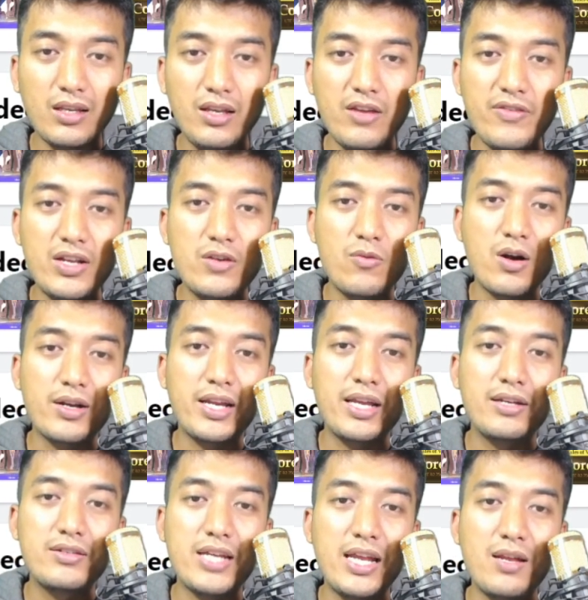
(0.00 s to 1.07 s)
Event reward
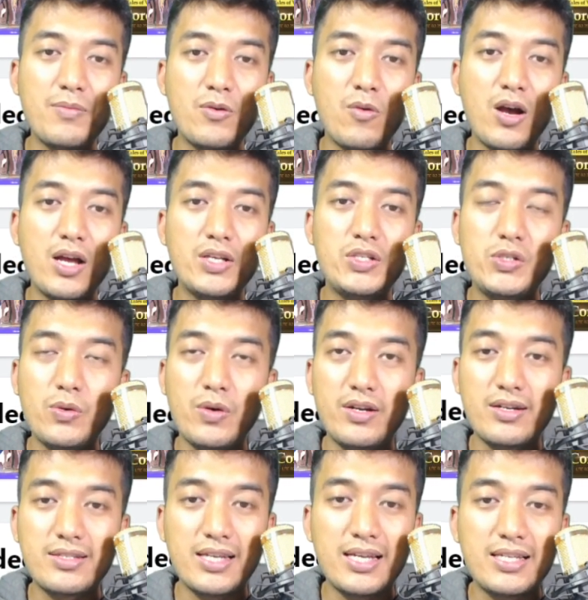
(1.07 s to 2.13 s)
gig: day number one, two
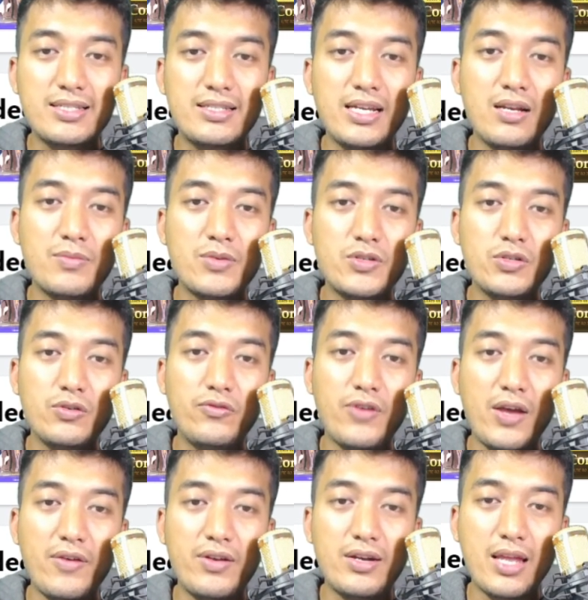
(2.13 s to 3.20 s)
hundred S E S. Day number two,
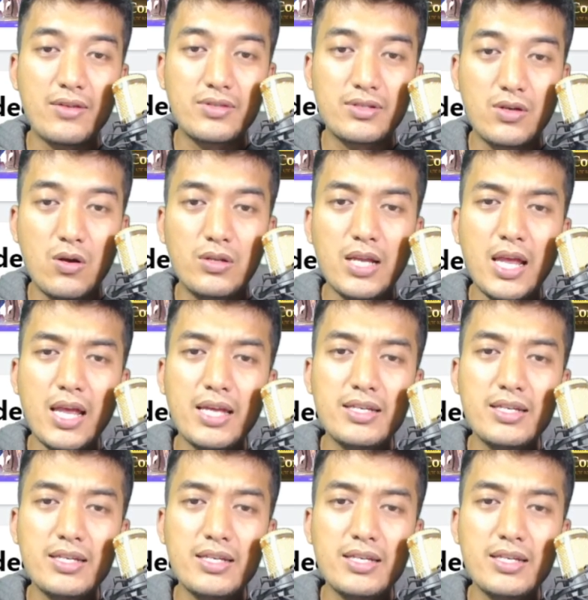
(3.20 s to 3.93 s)
five hundred thousand gold.